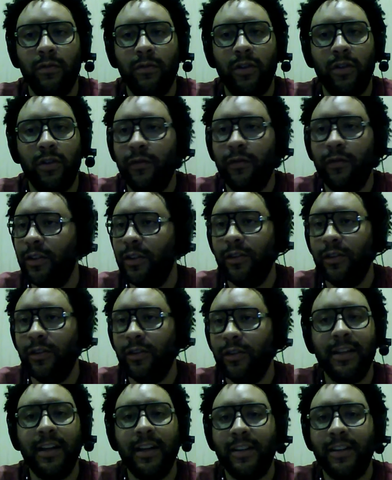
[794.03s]
feel
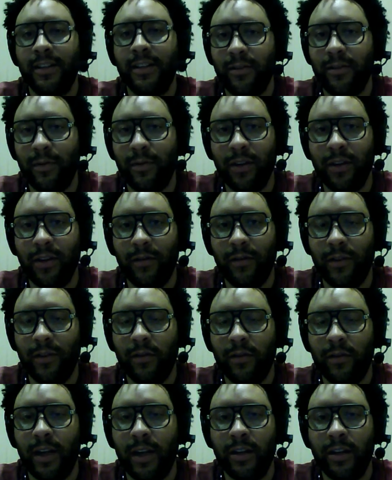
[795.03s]
exactly the way you feel,
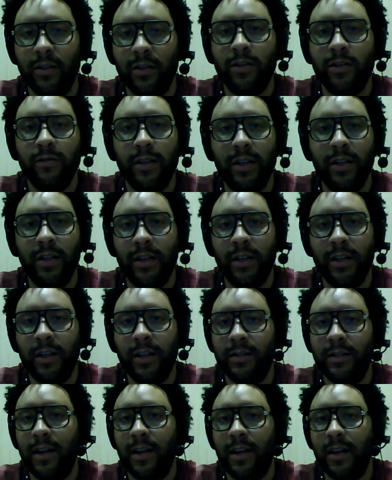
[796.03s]
and that you're treated
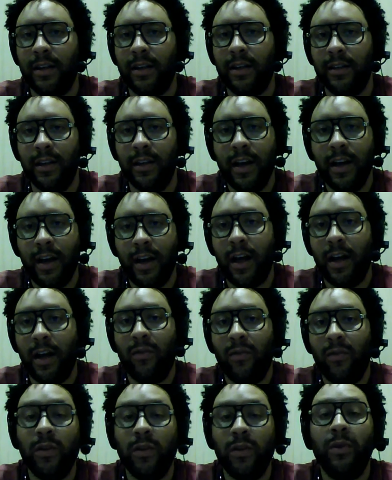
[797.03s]
exactly how
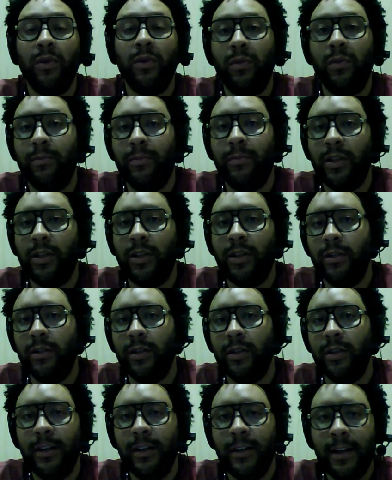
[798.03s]
we would want to be
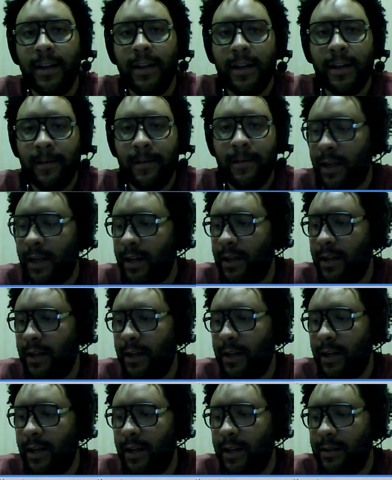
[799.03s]
treated
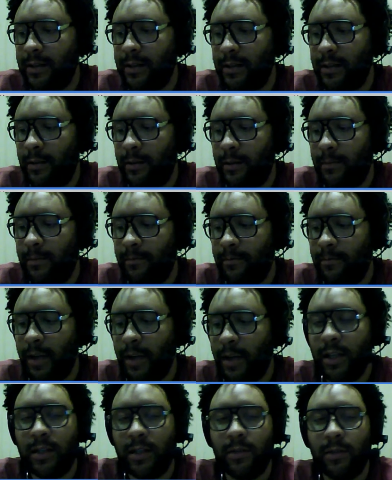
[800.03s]
as
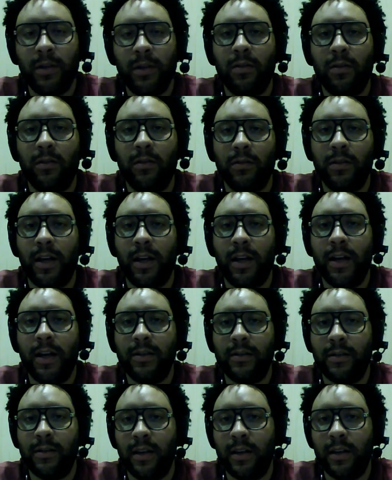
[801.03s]
HPOs,
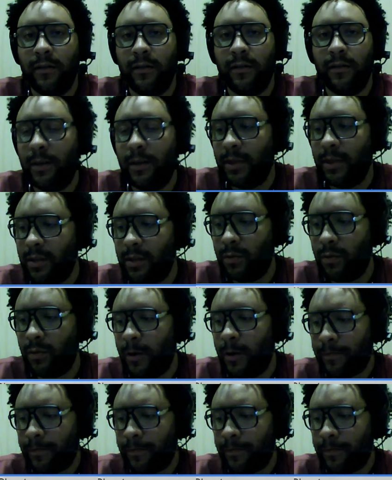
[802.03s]
as family as well.